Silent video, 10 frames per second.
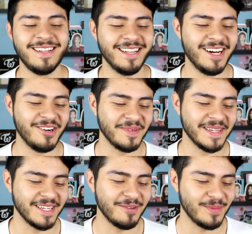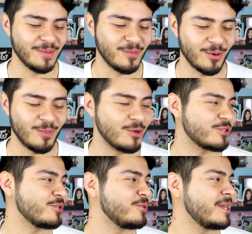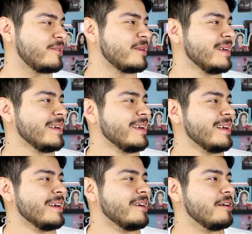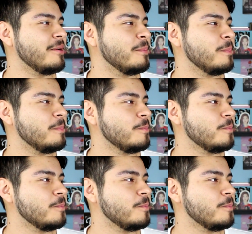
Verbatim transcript: now I'm getting a bit more emotional now. Um,